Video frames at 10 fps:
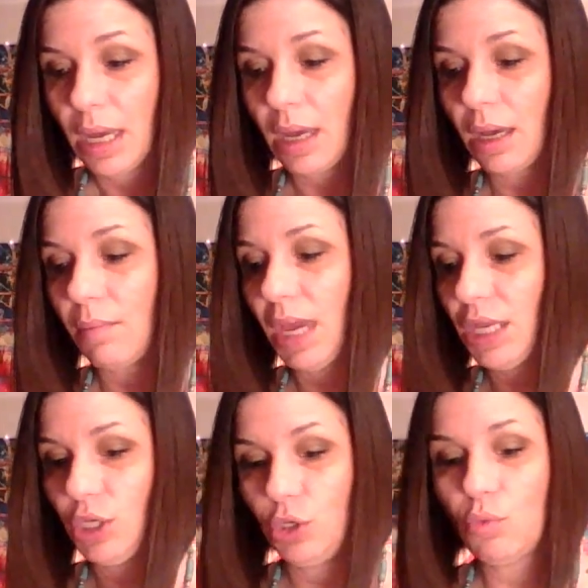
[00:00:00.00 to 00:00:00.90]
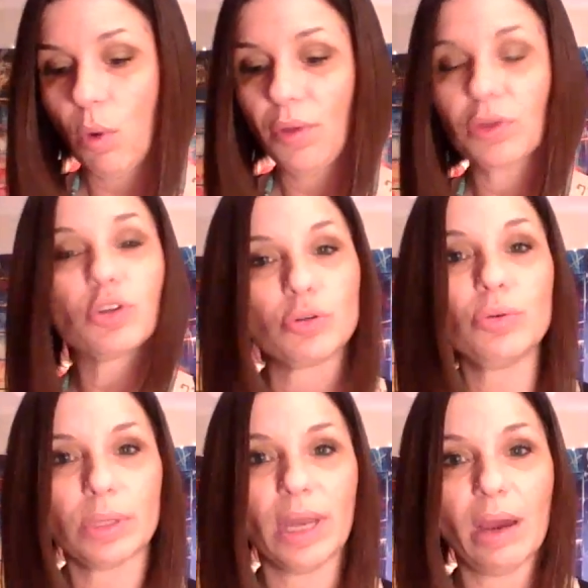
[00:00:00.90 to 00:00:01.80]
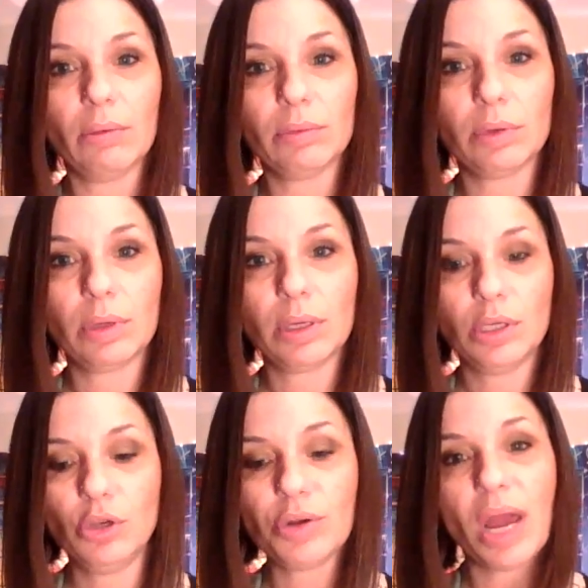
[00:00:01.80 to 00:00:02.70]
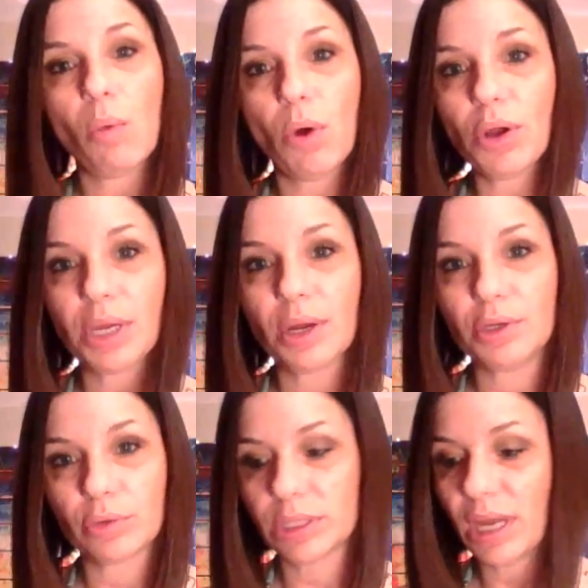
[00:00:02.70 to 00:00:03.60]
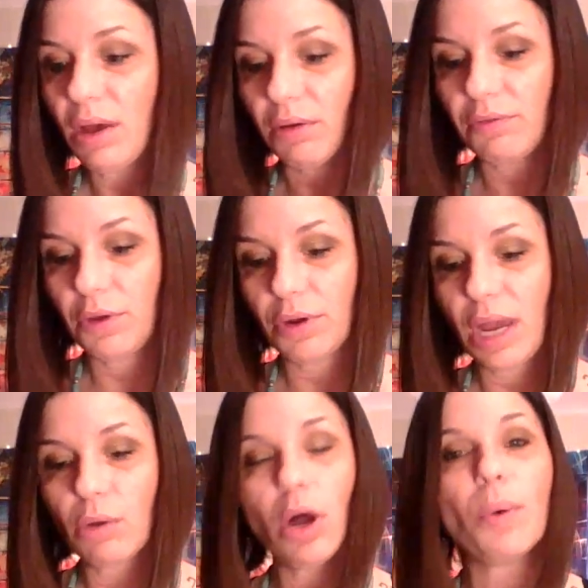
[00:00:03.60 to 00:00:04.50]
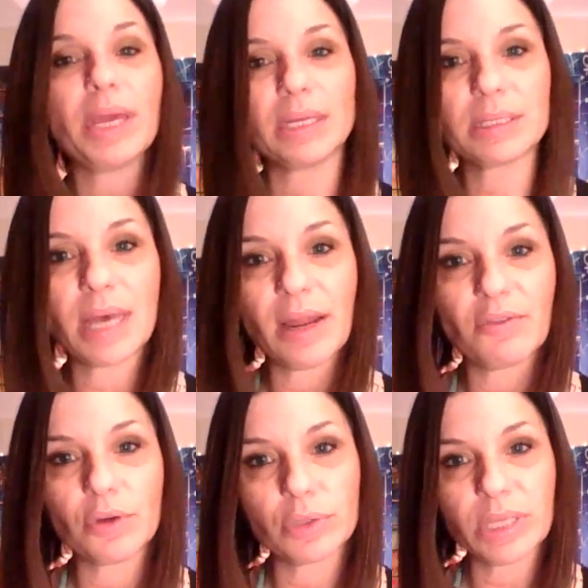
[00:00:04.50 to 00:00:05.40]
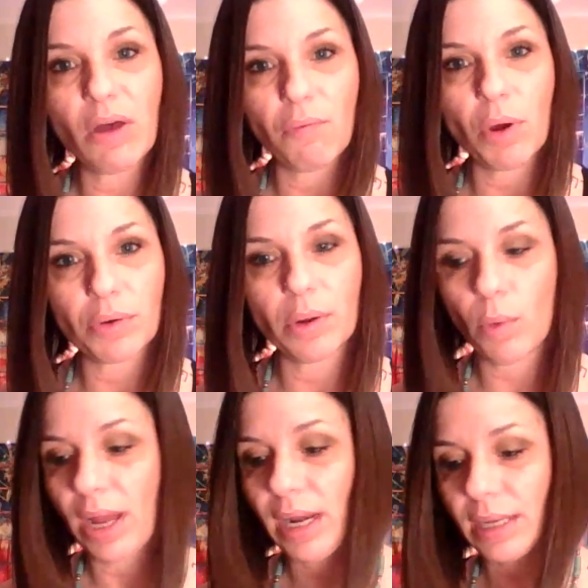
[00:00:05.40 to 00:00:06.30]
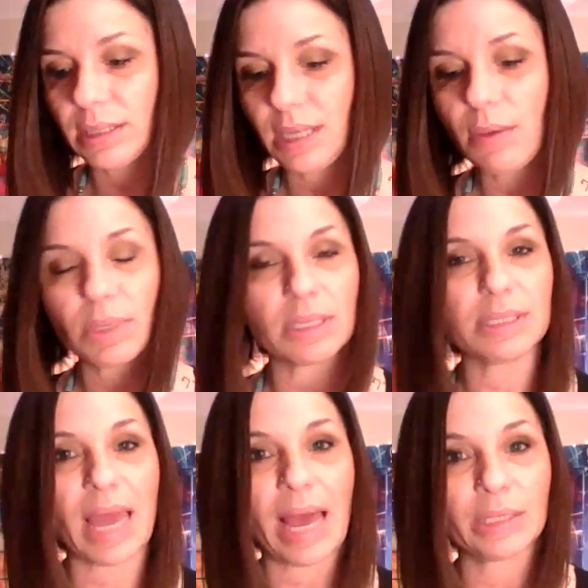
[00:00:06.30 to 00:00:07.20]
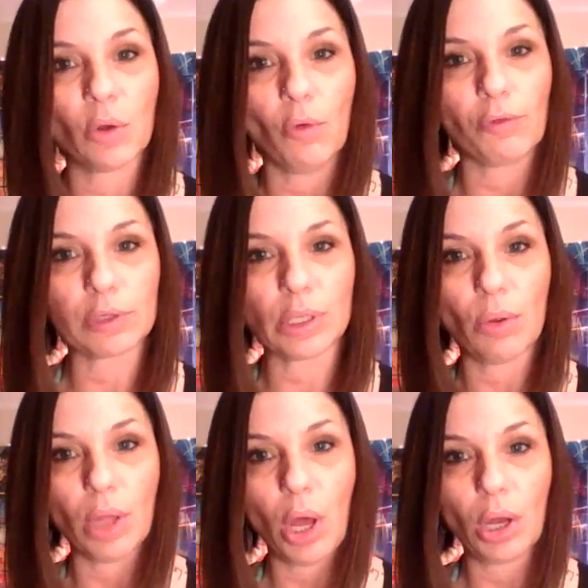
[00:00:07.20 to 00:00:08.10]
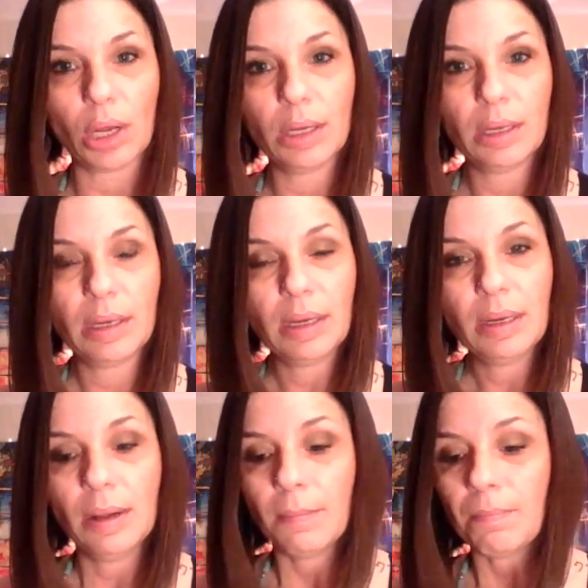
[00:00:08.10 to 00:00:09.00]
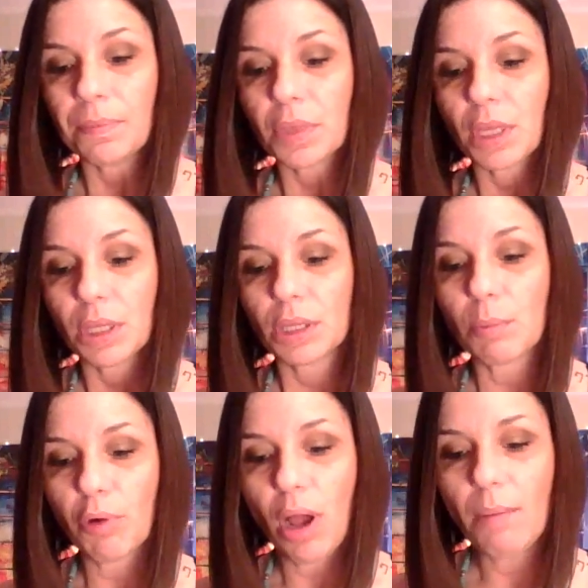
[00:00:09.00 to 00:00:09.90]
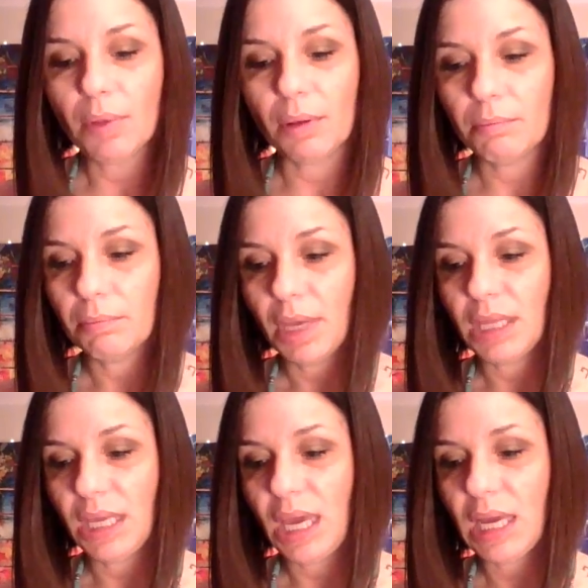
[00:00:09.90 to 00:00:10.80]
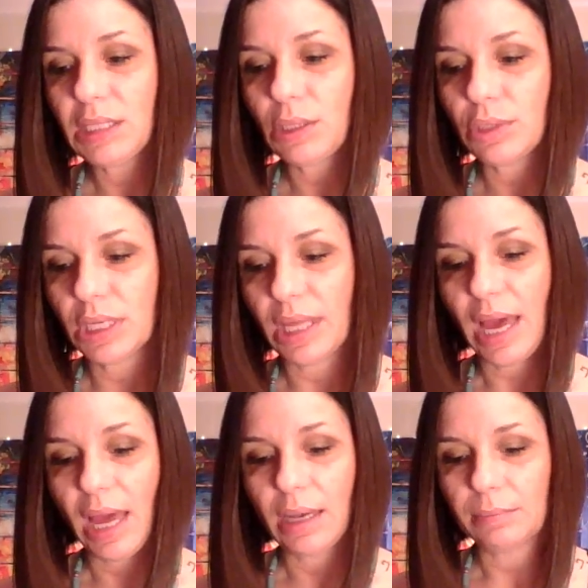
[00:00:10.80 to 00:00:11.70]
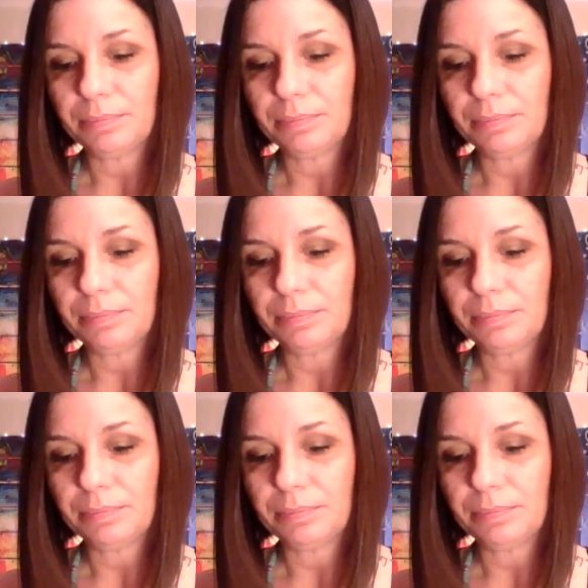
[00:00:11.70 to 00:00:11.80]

And you want the truth now. You're now working on yourself. You're now going inside of yourself wondering, why did I stay with this asshole for so long? The problem and the answer to that